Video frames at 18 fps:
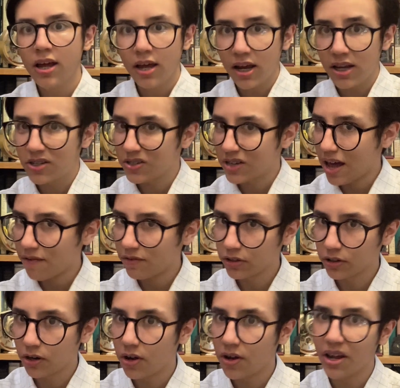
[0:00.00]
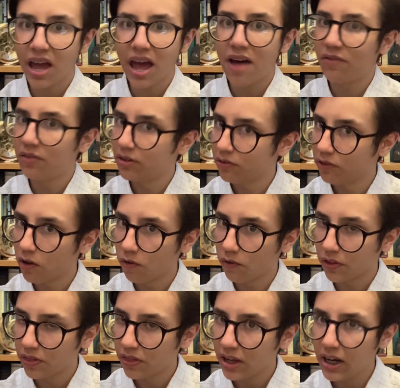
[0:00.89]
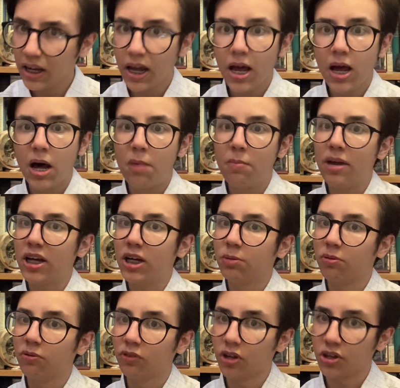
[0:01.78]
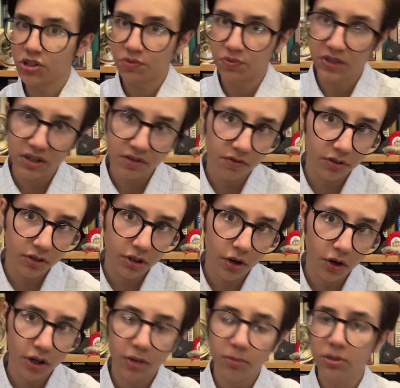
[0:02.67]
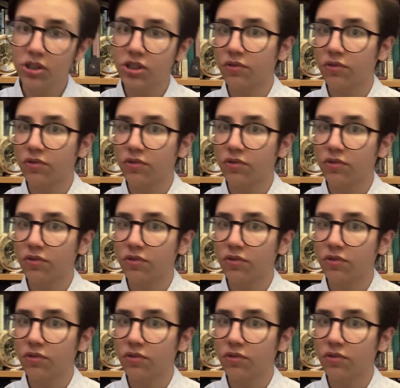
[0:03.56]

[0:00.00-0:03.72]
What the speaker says: It's an ever-growing, ever-evolving thing made up of lots of different documents,